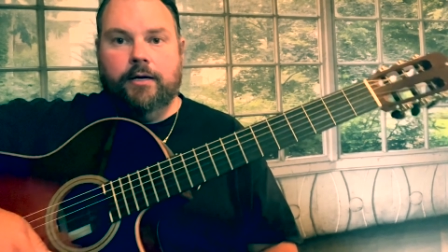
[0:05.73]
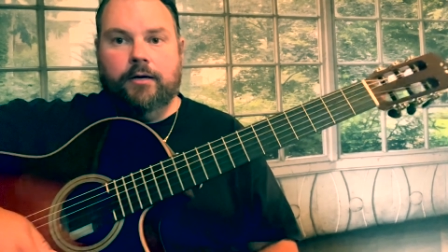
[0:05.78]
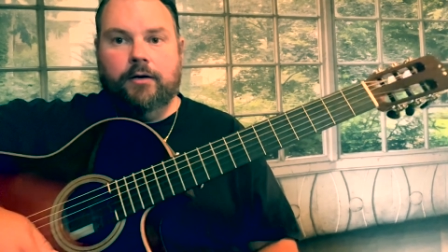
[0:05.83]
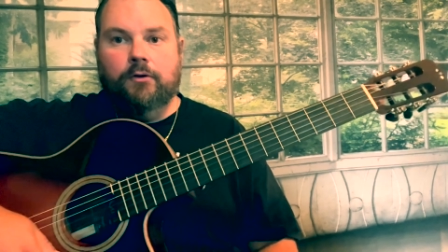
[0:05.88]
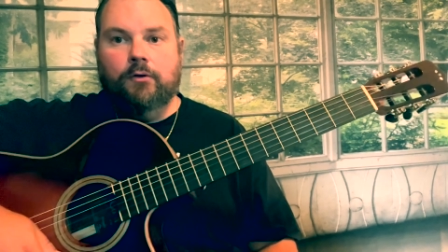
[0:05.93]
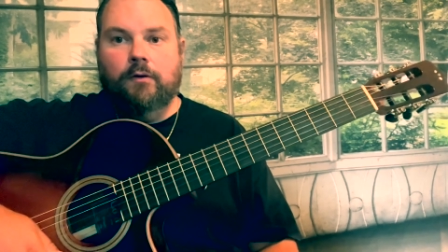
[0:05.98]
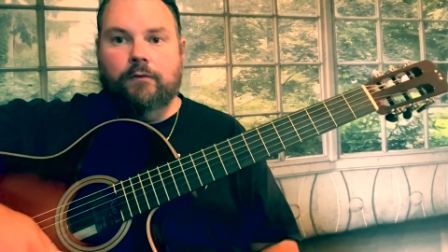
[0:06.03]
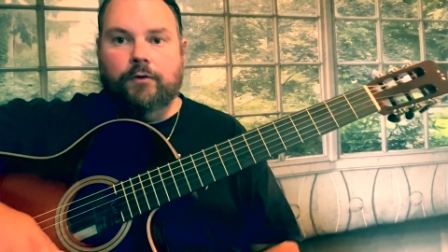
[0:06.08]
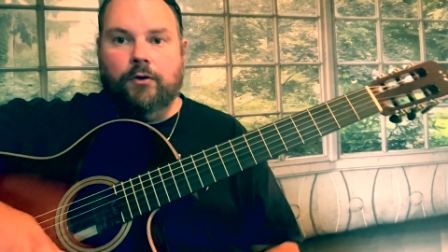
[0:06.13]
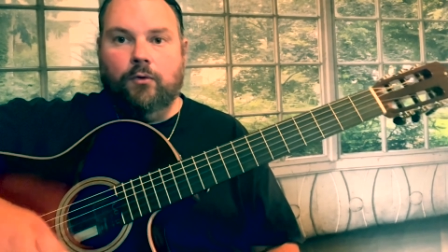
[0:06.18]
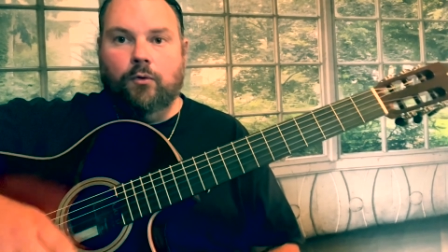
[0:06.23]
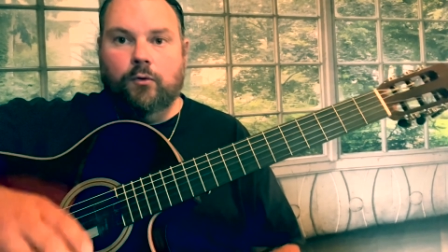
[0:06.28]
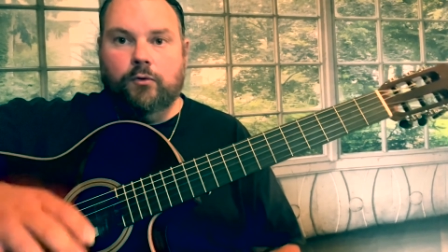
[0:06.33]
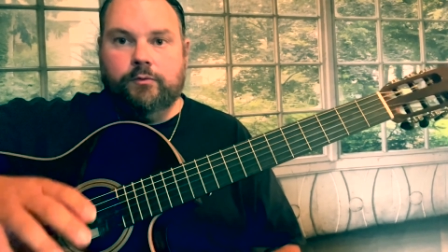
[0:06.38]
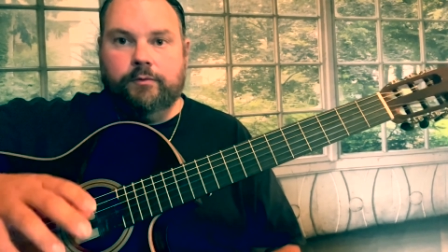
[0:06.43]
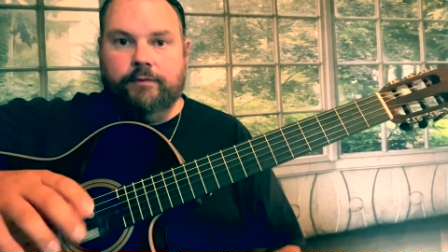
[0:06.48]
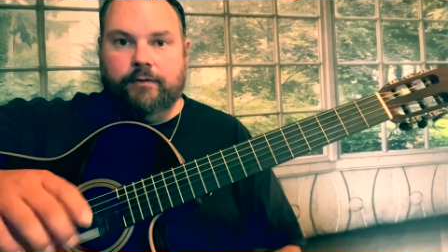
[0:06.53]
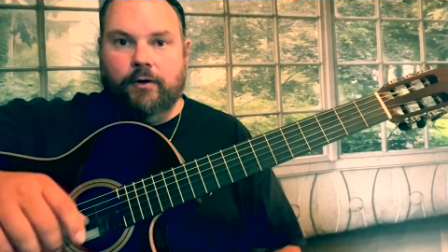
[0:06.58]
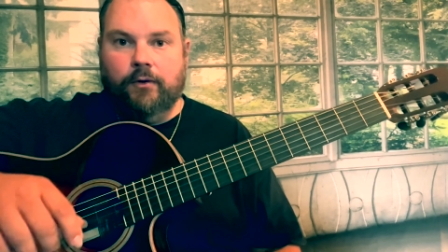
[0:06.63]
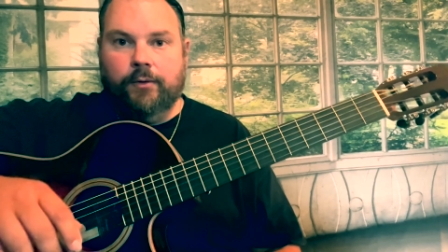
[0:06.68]
and go over the
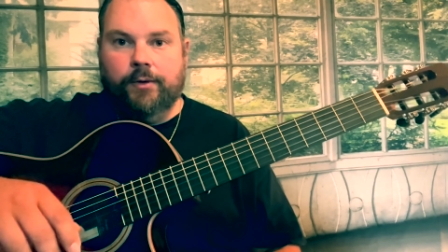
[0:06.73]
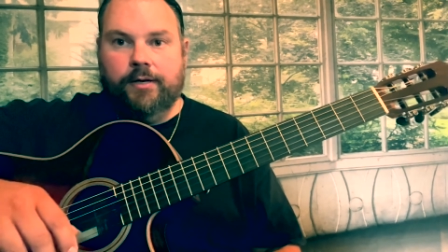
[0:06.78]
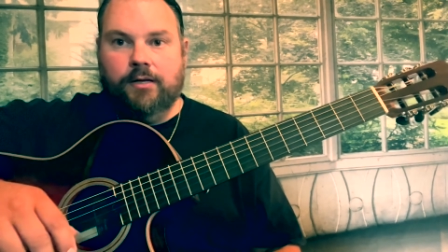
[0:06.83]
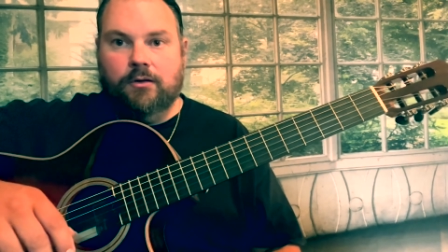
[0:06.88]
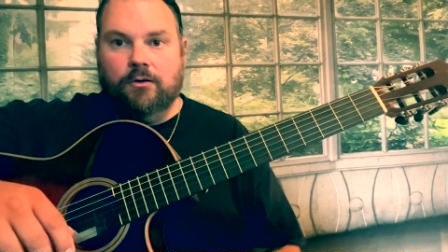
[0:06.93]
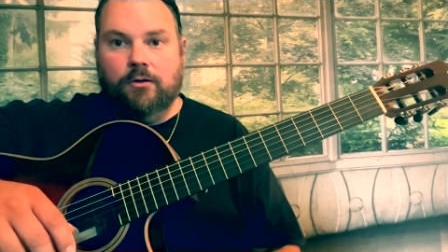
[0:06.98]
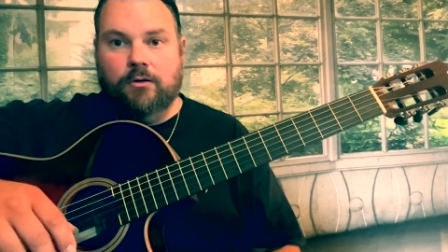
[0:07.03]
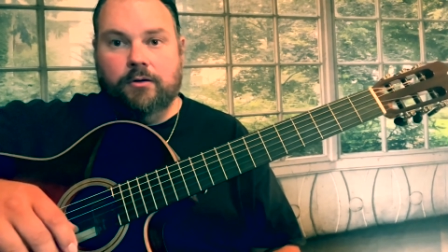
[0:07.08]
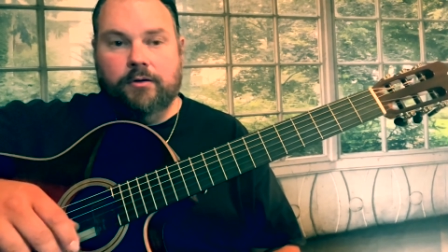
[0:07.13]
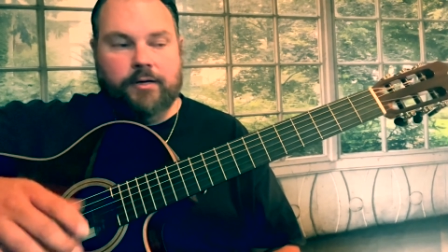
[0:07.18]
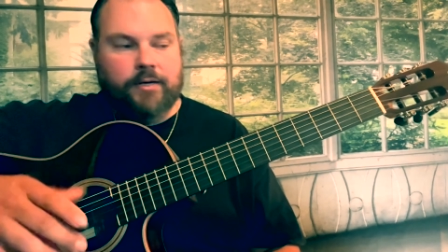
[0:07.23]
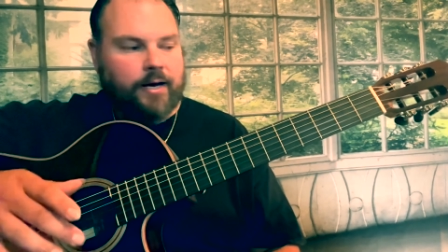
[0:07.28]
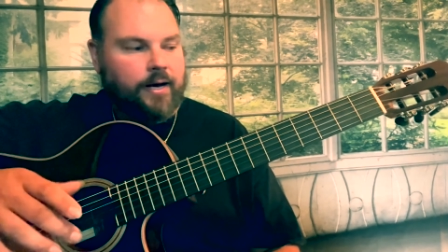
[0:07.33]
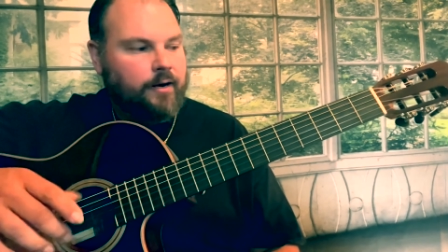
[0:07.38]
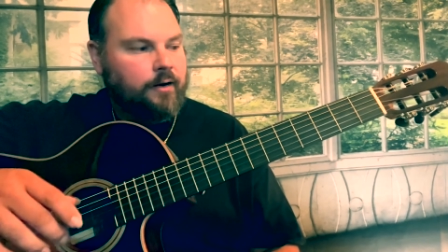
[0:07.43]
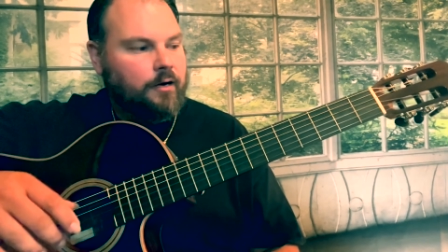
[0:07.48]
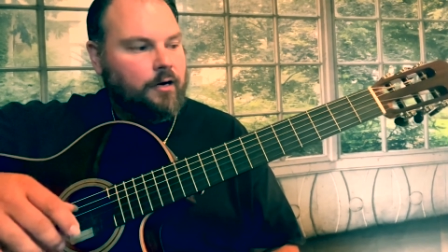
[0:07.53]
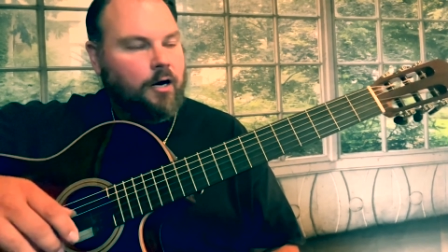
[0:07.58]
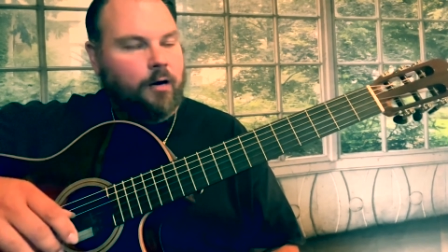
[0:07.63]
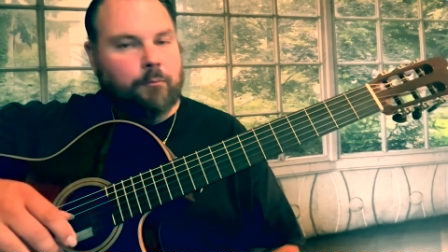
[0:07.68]
chords we've already learned and
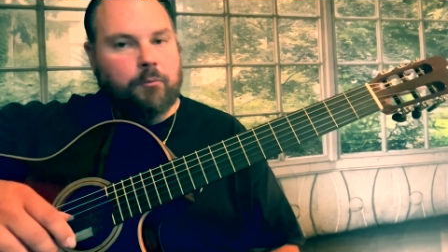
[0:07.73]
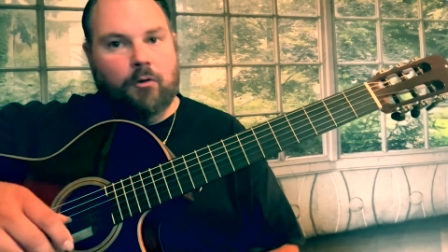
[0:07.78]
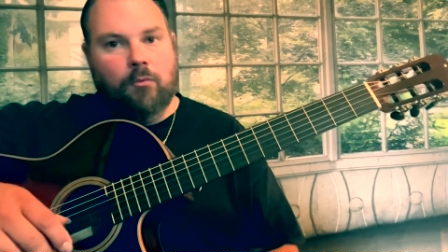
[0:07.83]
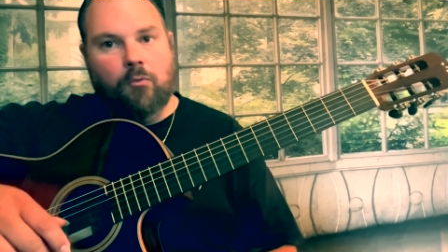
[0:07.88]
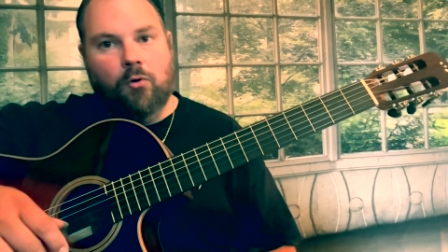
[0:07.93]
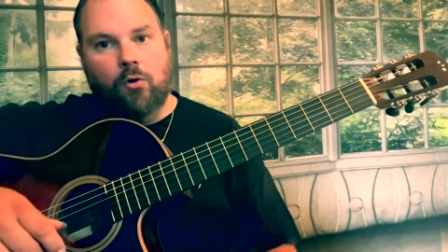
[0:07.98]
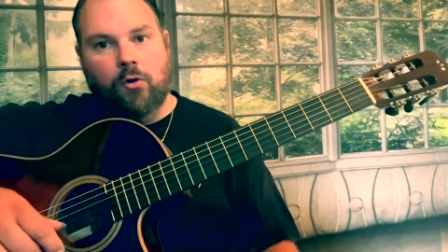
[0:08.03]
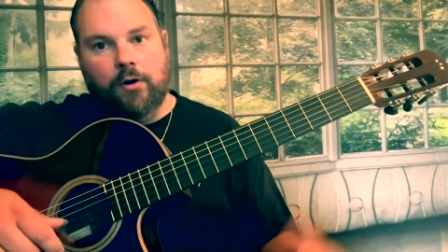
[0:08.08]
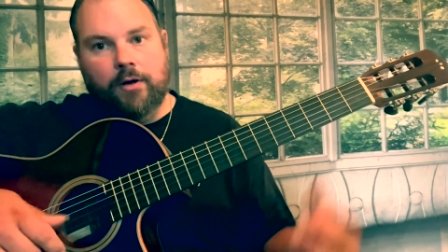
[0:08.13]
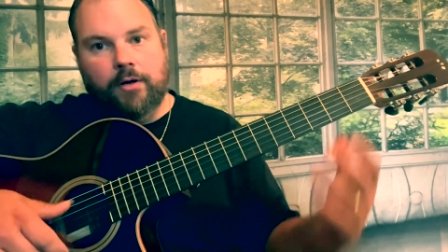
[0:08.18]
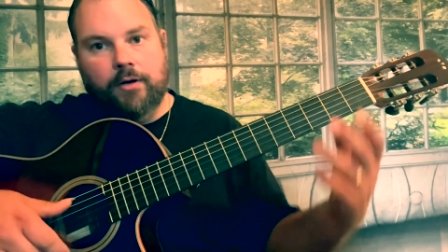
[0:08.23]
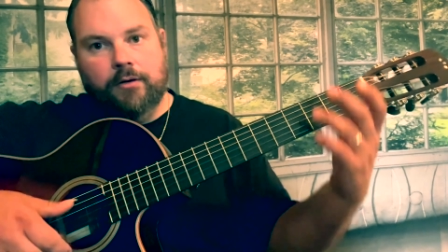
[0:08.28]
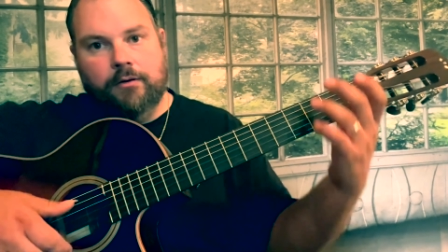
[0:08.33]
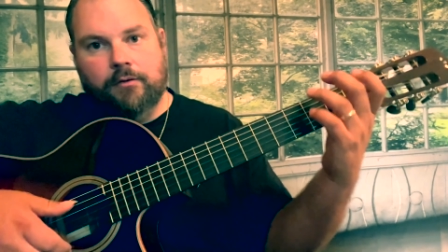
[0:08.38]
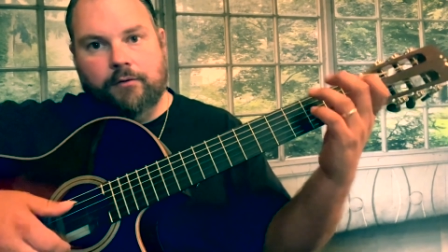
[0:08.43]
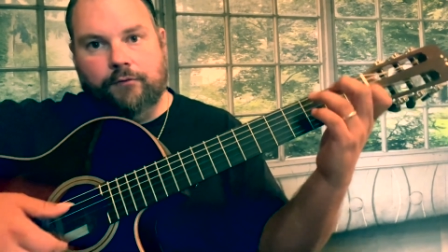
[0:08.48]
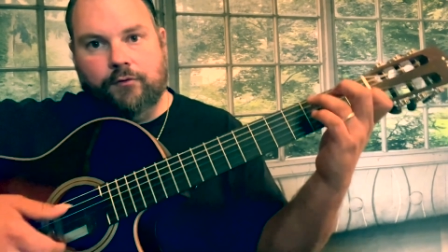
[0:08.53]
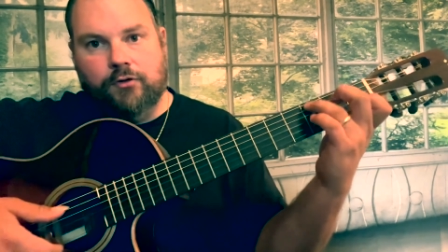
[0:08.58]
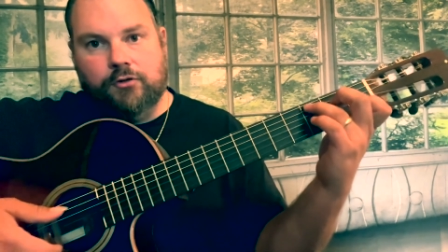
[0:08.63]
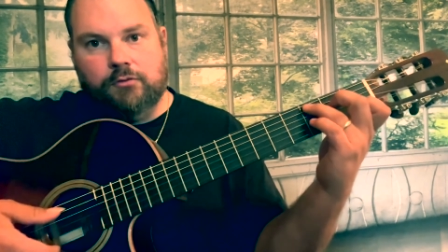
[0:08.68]
add a couple more
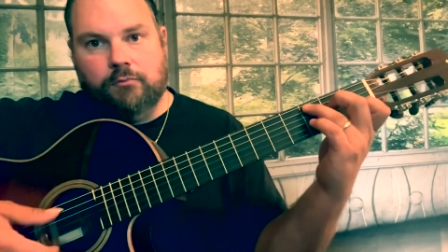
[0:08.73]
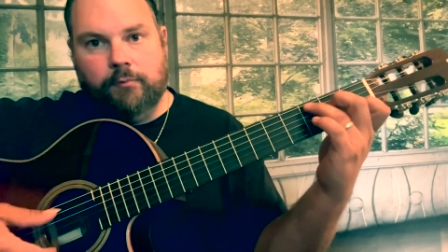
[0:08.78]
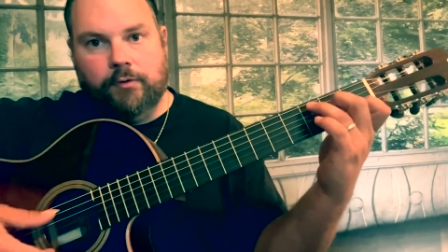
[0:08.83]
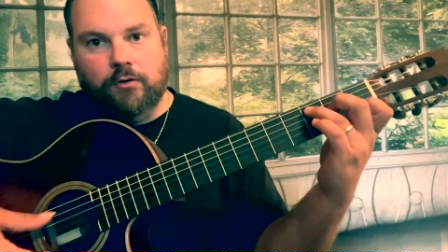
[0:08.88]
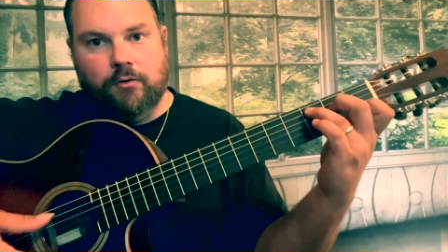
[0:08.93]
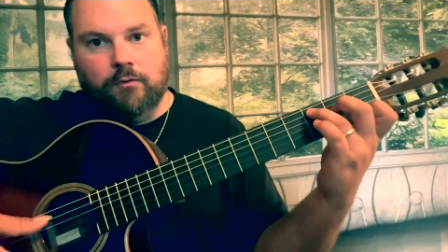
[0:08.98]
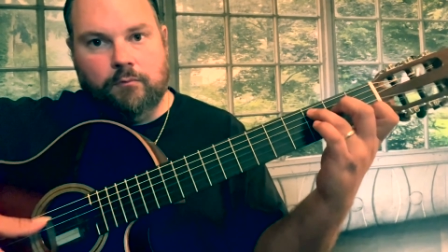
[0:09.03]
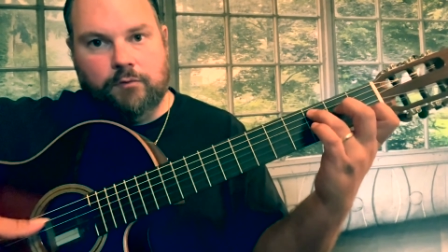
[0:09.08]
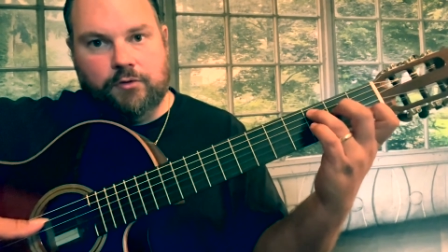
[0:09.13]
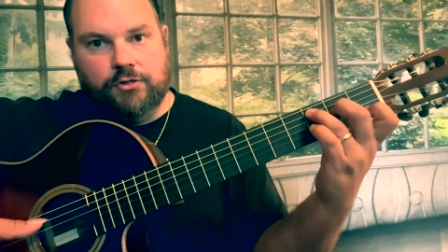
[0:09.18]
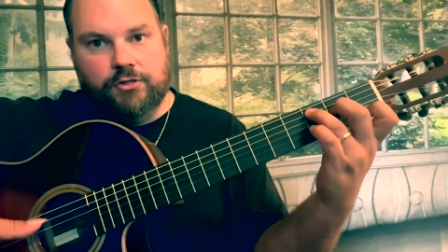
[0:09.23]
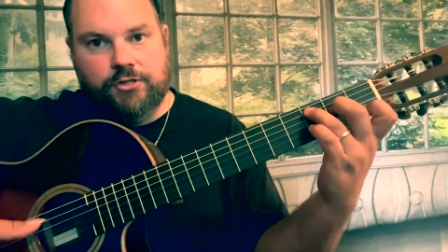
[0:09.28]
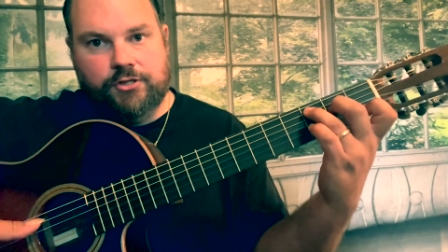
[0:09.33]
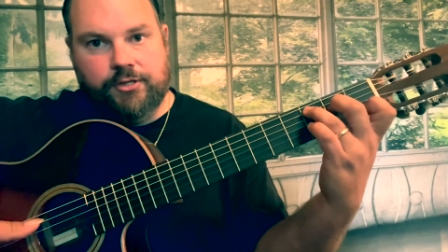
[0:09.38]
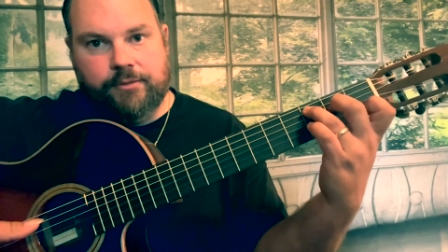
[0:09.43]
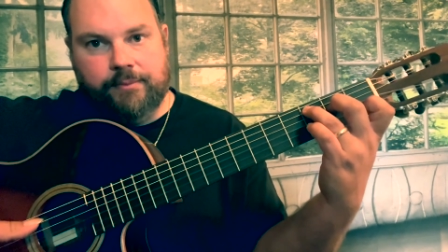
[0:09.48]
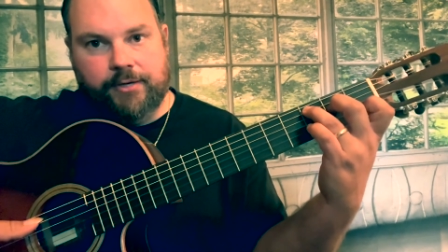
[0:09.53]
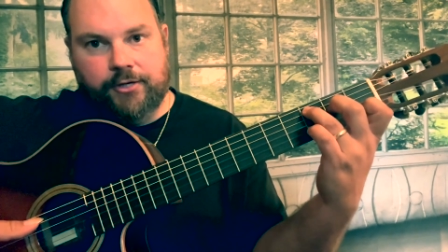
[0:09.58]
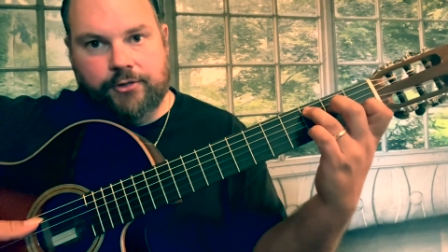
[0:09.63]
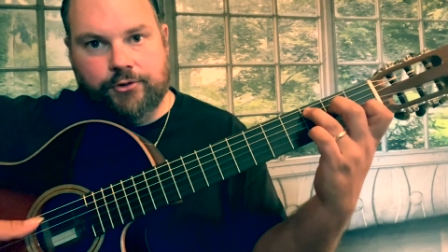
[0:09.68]
in. The first one we learned was
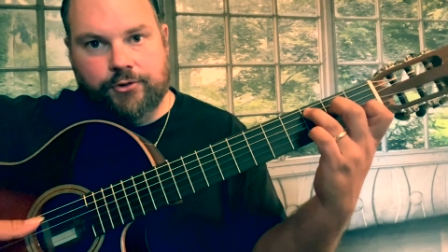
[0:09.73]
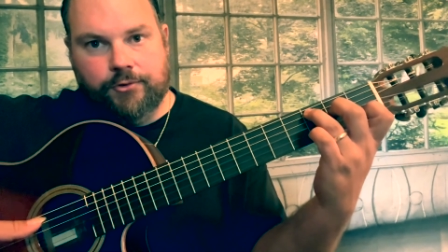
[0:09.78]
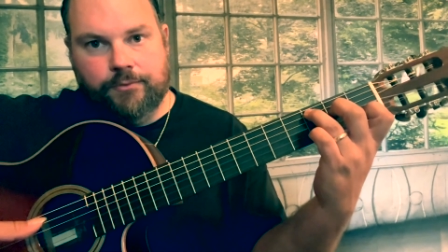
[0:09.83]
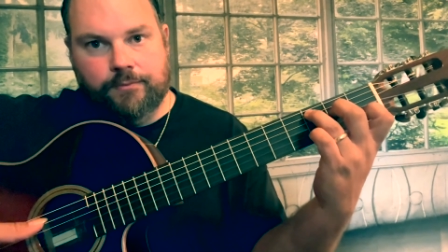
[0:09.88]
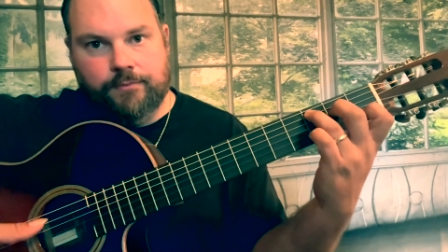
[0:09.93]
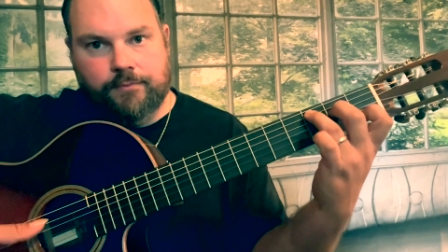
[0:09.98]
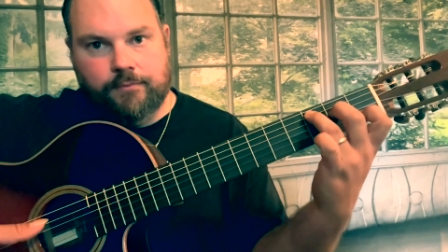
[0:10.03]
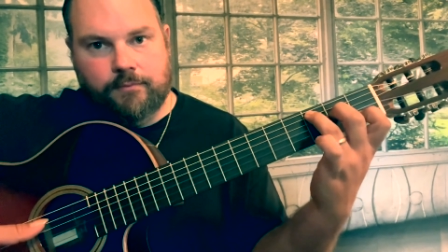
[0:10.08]
C major,